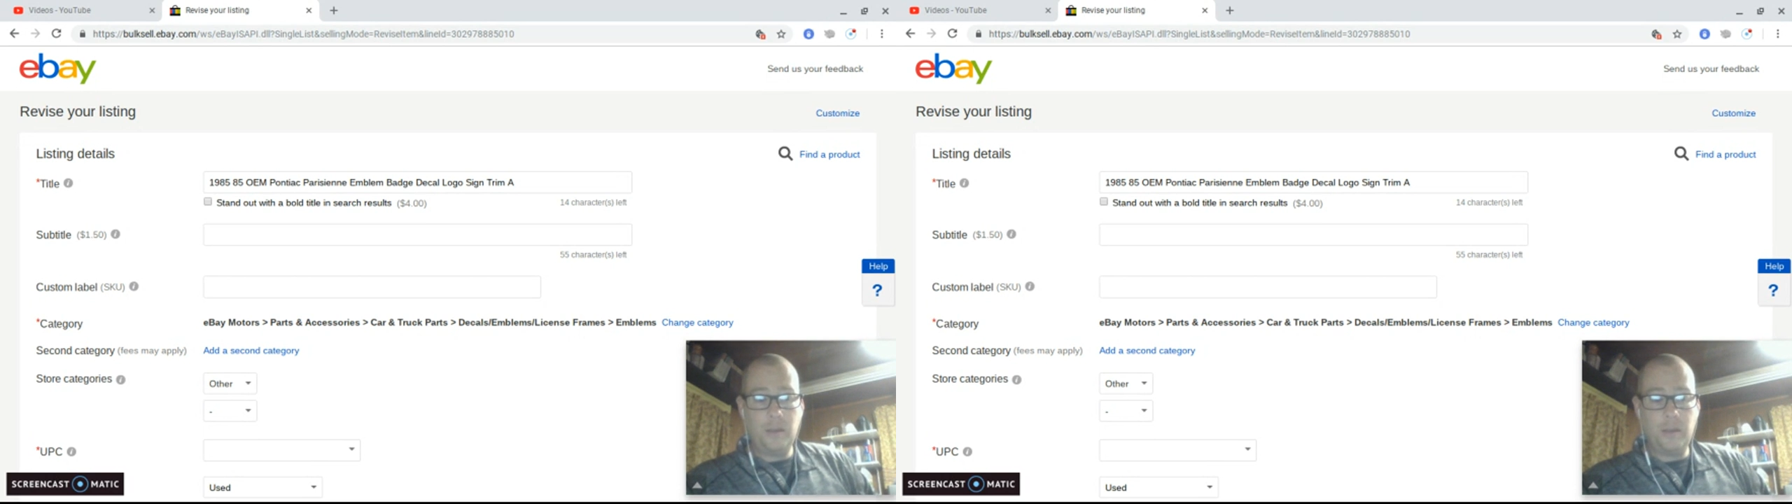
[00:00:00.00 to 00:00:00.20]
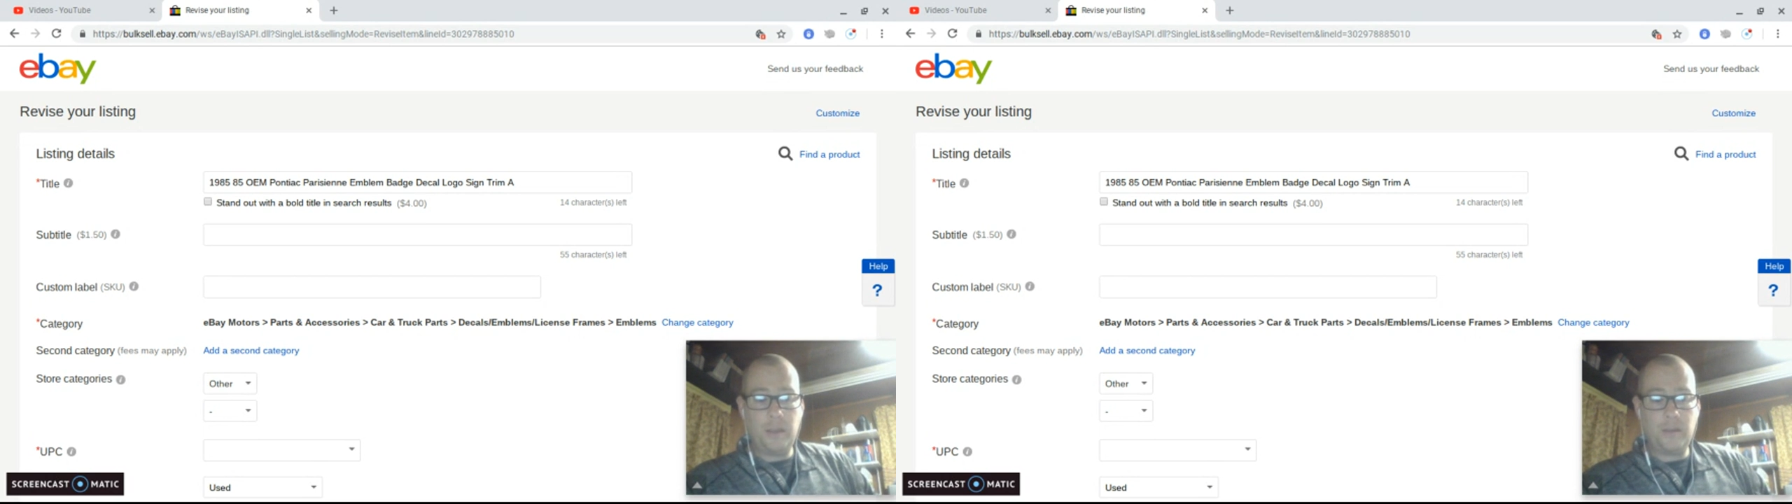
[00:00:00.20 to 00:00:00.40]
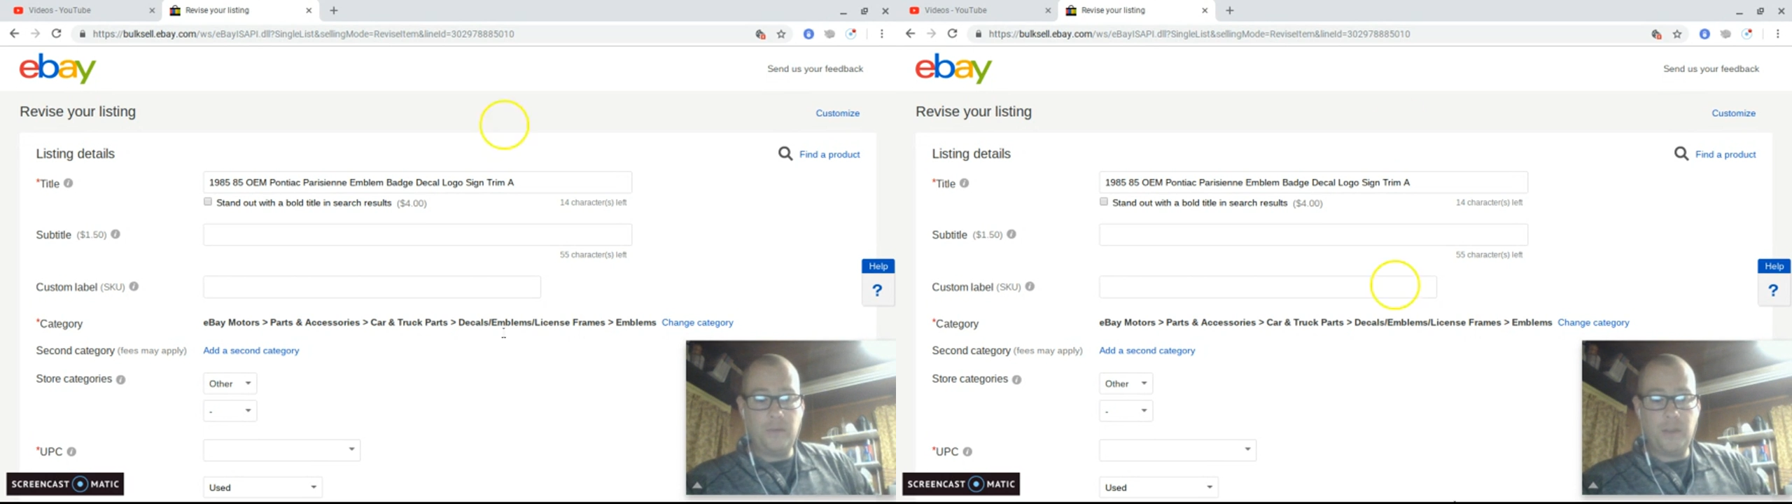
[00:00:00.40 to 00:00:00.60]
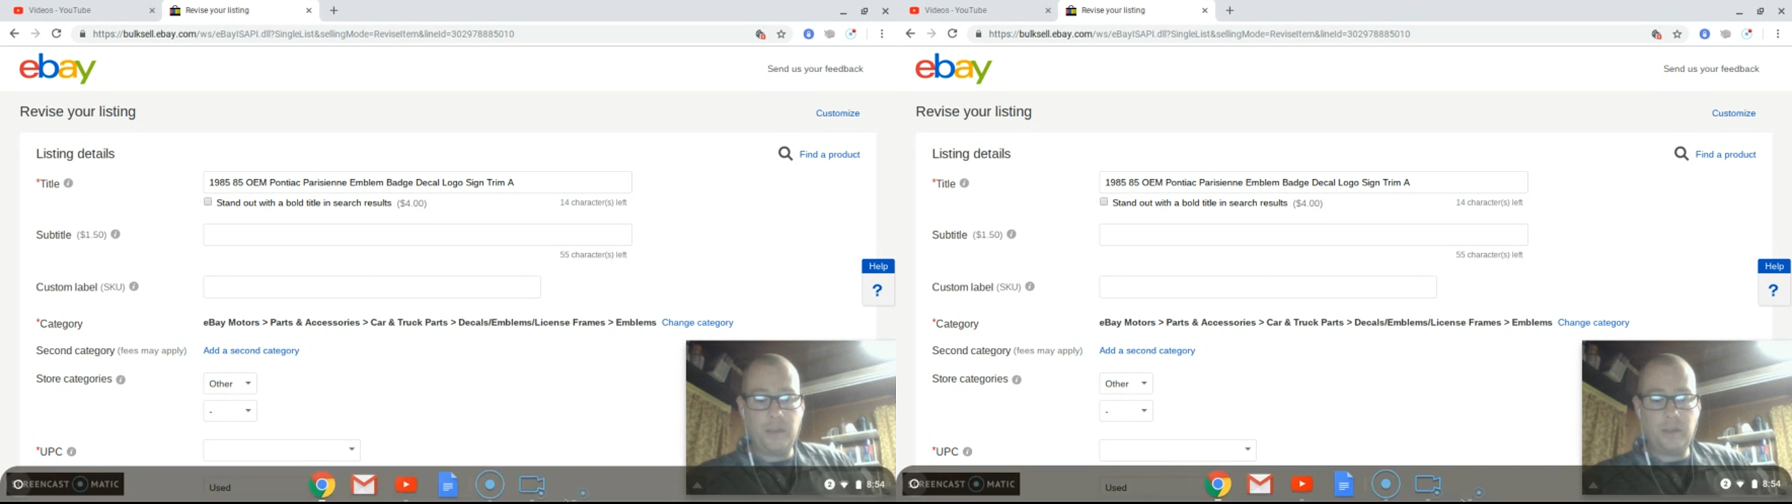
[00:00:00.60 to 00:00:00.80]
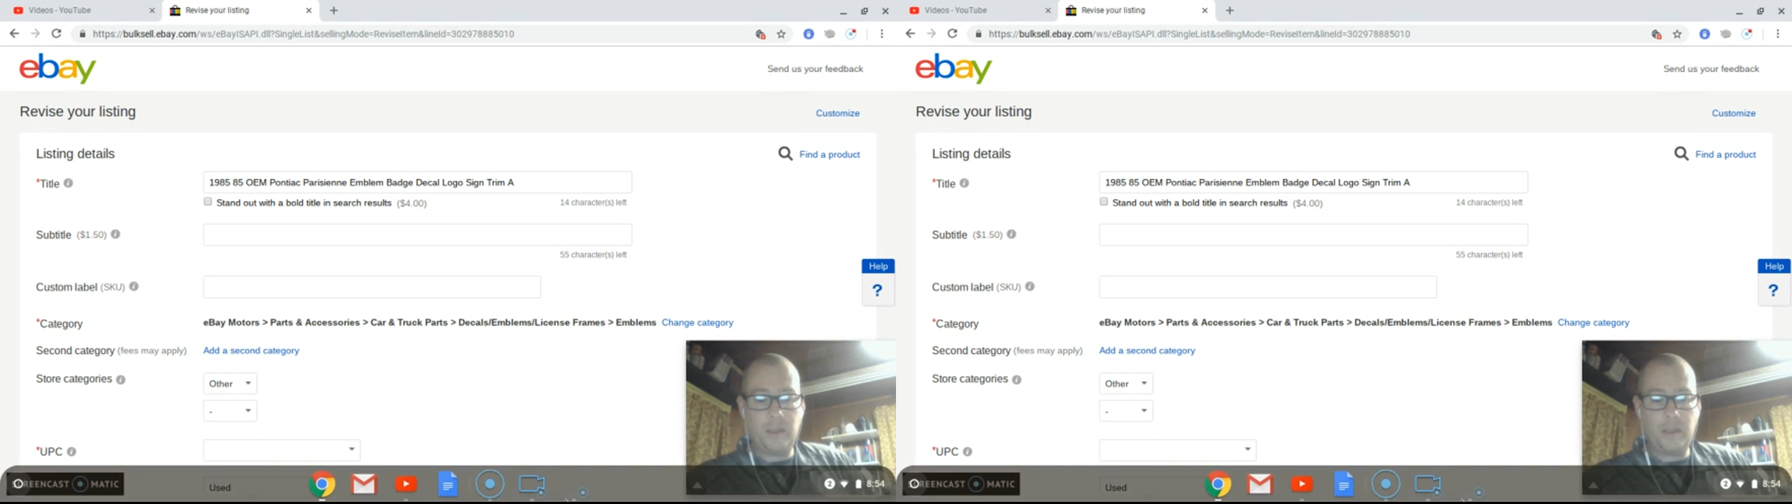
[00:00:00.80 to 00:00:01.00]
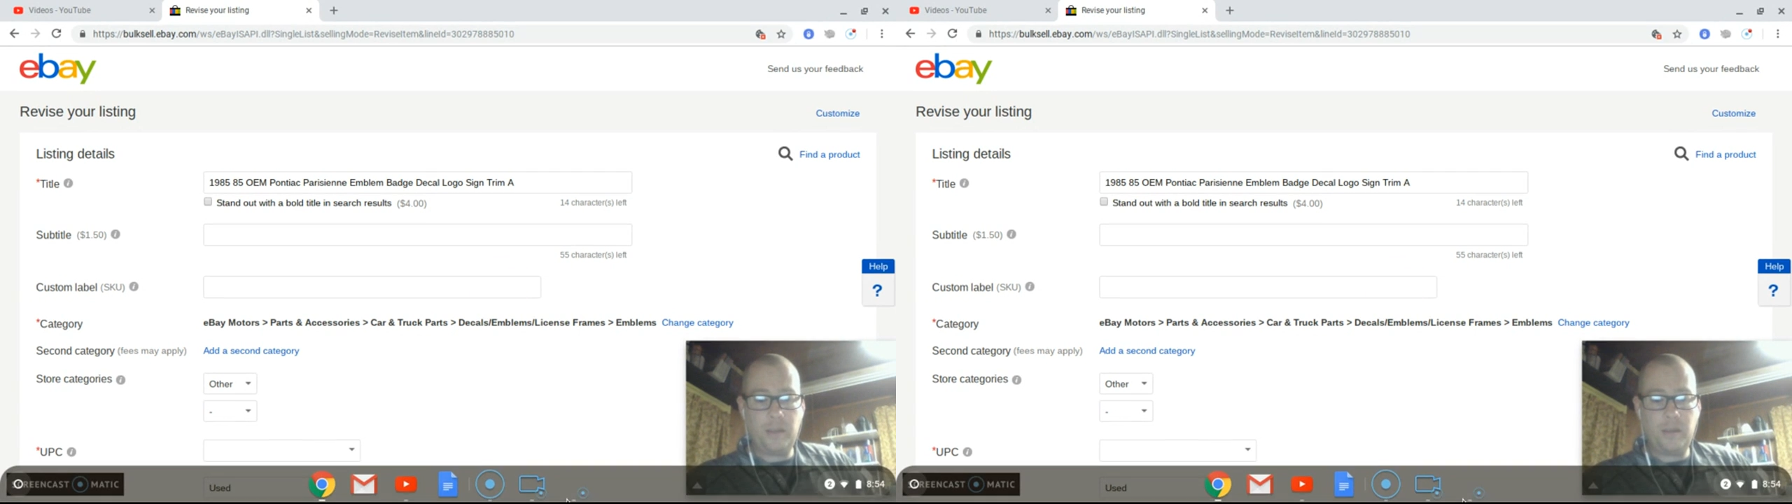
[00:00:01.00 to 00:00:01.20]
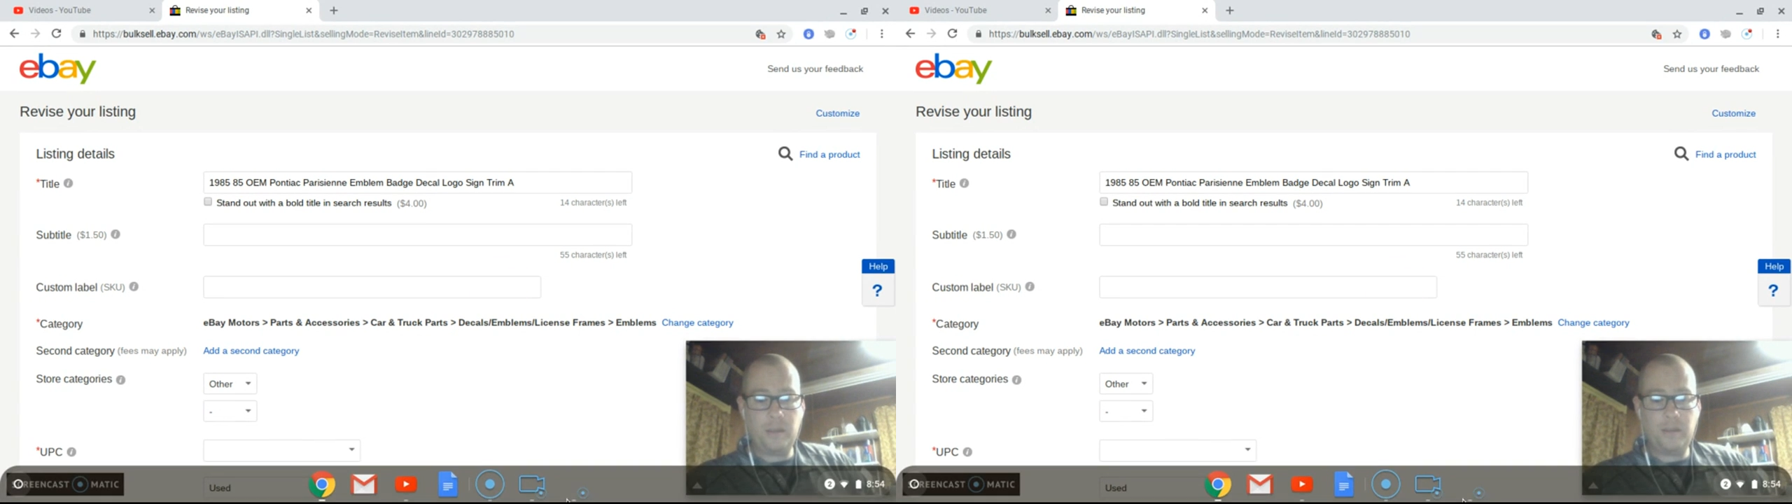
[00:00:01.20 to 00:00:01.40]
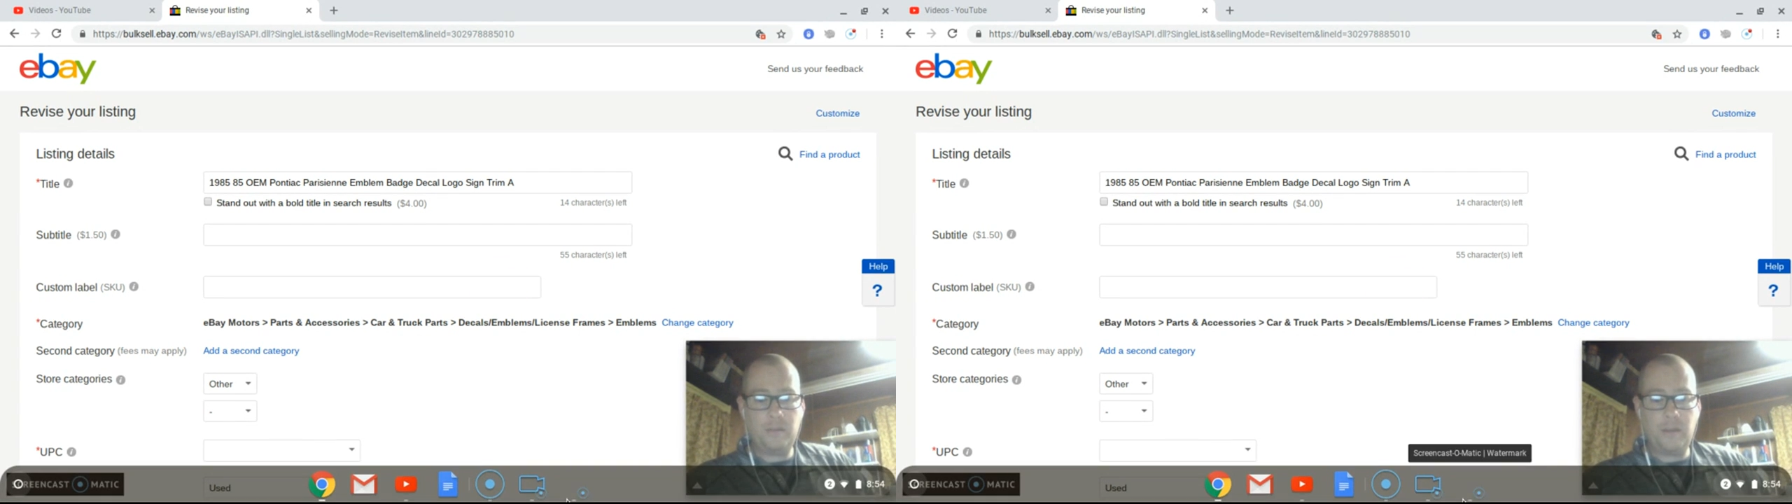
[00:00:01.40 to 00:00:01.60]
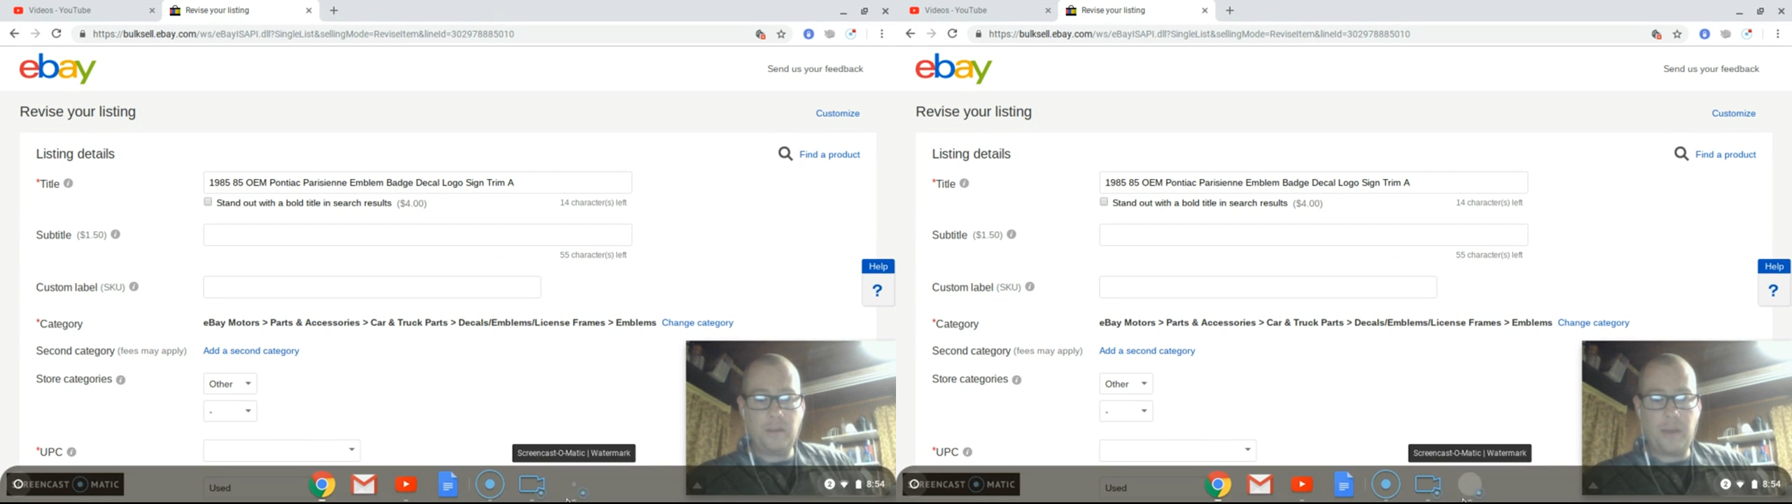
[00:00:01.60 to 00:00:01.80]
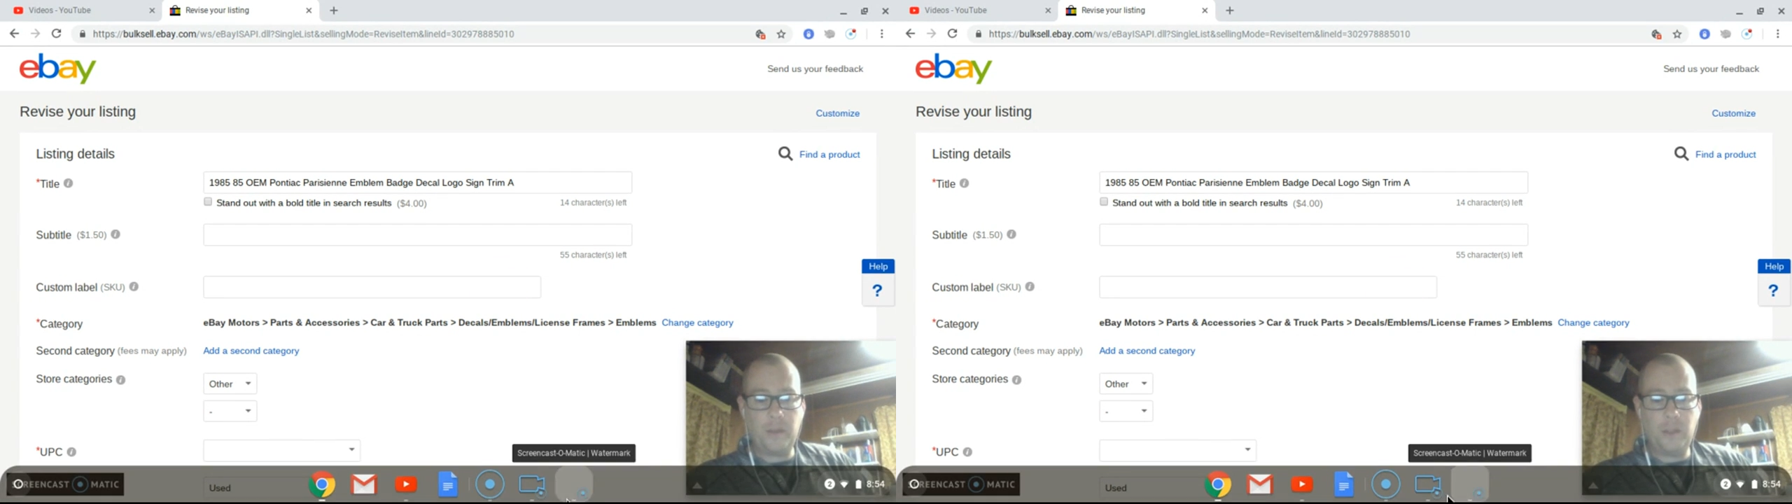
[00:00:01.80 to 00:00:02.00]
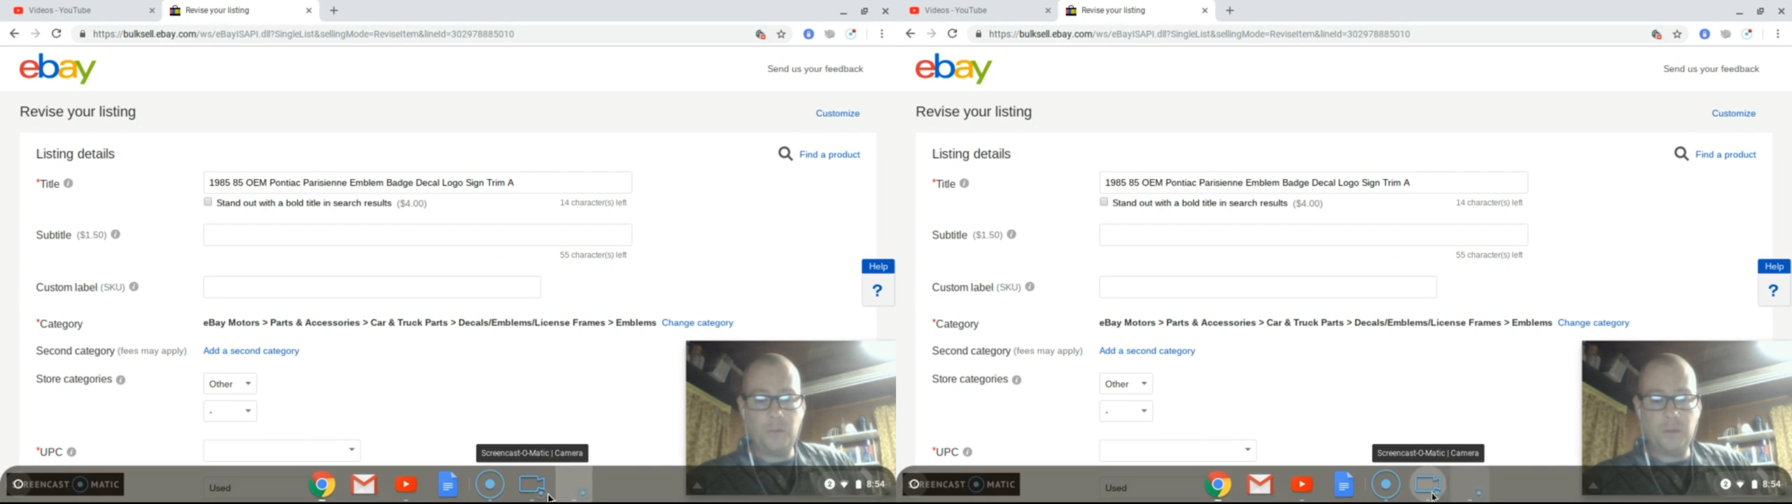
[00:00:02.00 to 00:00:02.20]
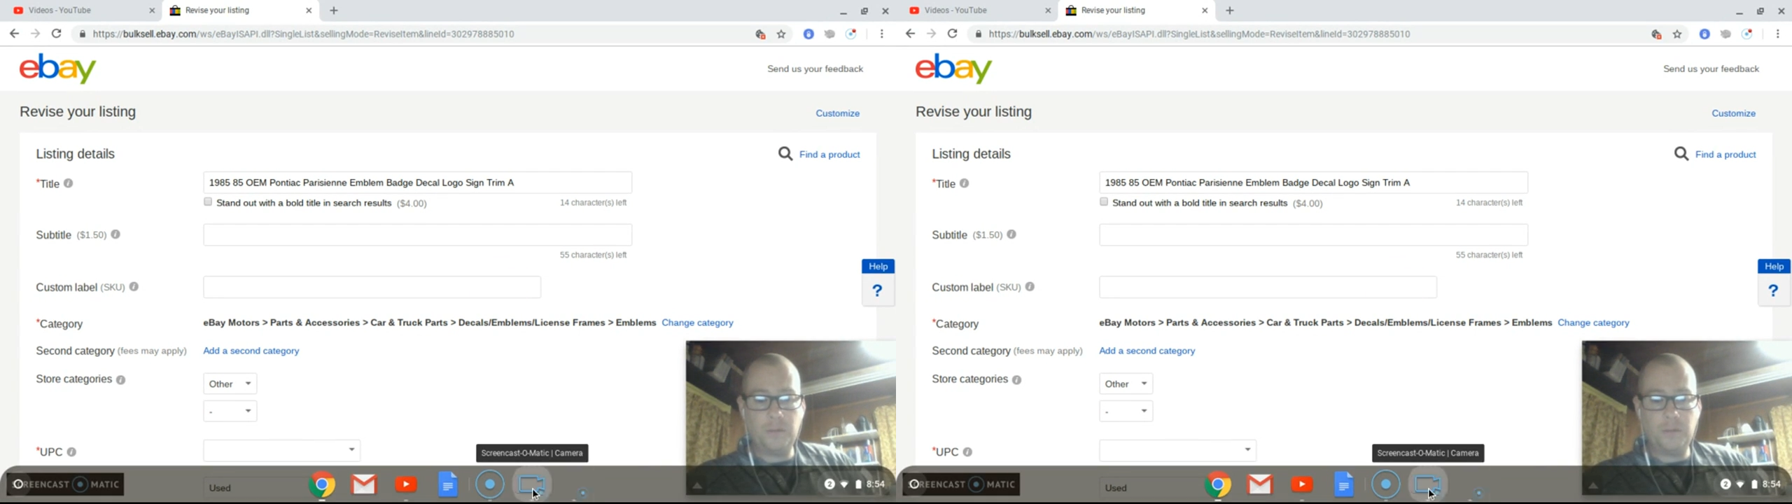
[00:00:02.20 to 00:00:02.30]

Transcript: till the next video, guys, have a good one.